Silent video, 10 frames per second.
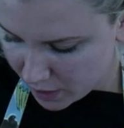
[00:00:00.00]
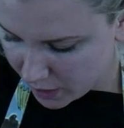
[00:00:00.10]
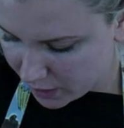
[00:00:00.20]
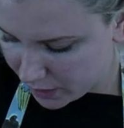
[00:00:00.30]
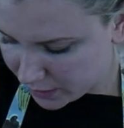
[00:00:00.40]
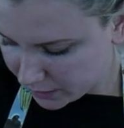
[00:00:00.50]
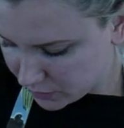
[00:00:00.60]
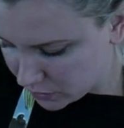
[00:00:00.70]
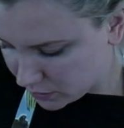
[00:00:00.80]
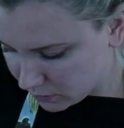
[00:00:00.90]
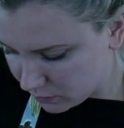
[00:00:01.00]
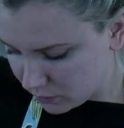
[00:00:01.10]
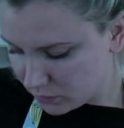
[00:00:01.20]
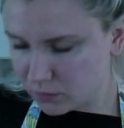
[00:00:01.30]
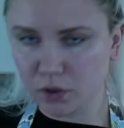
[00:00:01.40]
and it's just
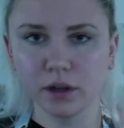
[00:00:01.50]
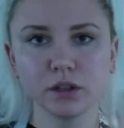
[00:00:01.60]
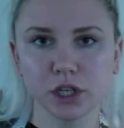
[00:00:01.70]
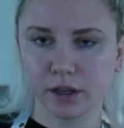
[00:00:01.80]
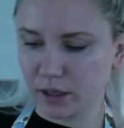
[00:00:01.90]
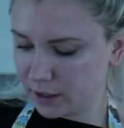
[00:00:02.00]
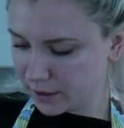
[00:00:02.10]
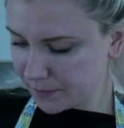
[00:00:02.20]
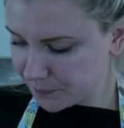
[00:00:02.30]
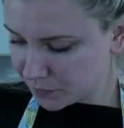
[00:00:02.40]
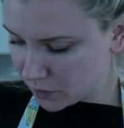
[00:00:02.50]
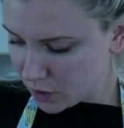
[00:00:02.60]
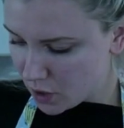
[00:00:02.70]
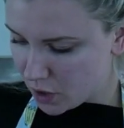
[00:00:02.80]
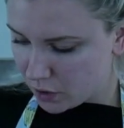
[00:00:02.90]
sort of chilling here.
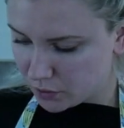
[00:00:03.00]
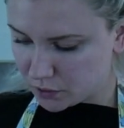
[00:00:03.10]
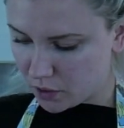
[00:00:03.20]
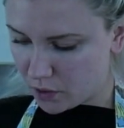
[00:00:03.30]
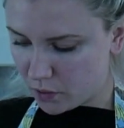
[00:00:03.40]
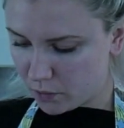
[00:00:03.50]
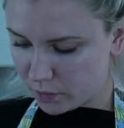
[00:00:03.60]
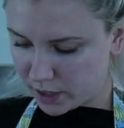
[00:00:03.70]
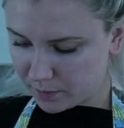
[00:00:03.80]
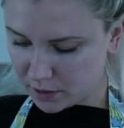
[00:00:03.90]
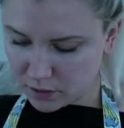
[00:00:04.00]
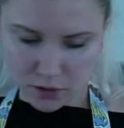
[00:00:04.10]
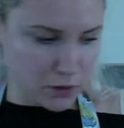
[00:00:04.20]
So what I'm going to